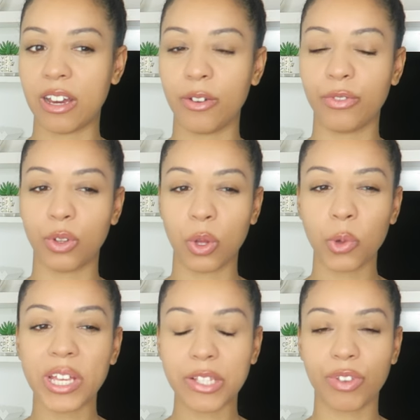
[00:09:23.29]
I
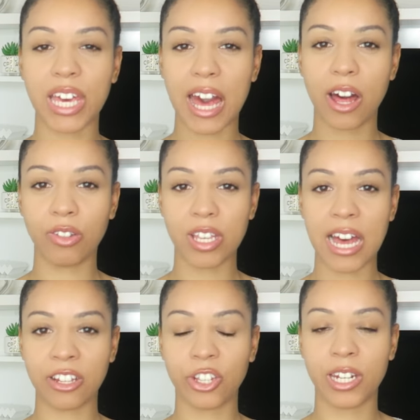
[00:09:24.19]
always forget how
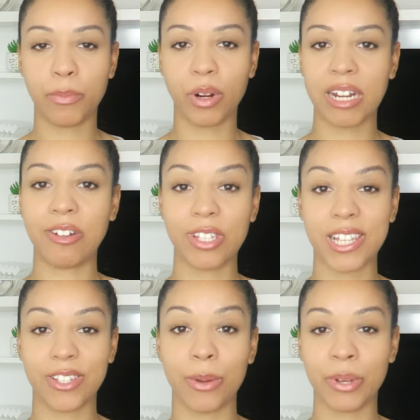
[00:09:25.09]
to actually pronounce
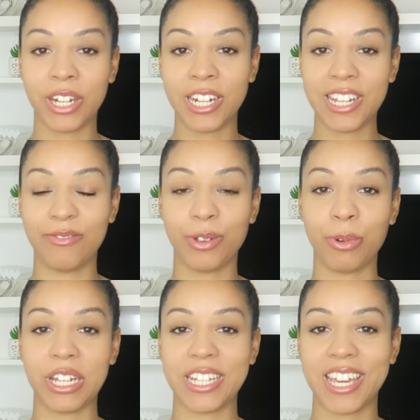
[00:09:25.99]
it, so I'm going to leave the
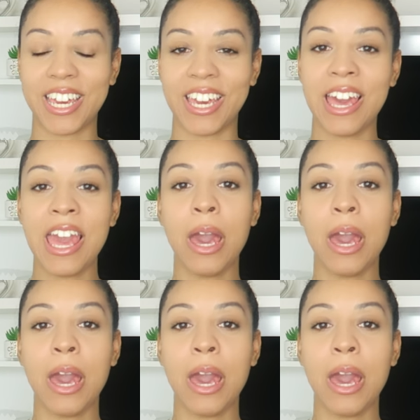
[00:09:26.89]
word here.